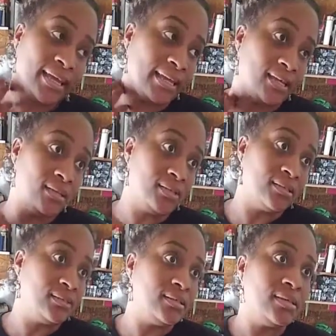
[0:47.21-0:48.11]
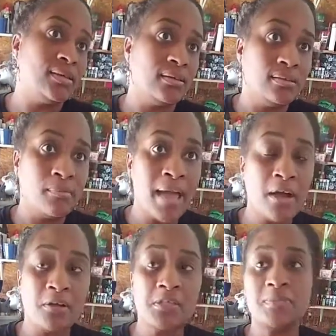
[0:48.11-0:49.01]
and the
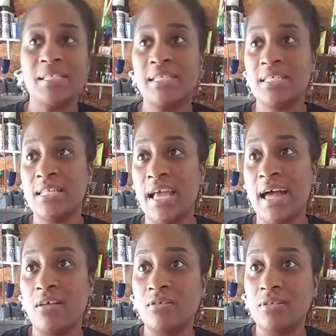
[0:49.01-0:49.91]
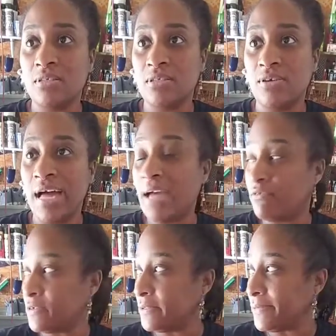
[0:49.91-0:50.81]
power's been in and out, so I
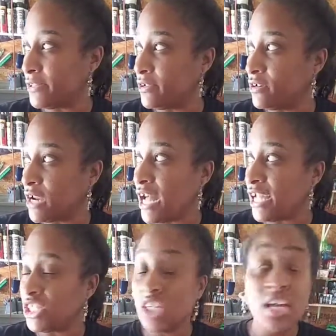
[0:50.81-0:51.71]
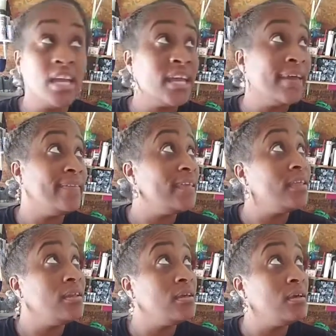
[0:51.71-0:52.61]
haven't really been in the garage. And
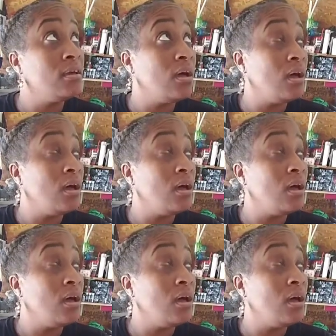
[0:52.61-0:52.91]
then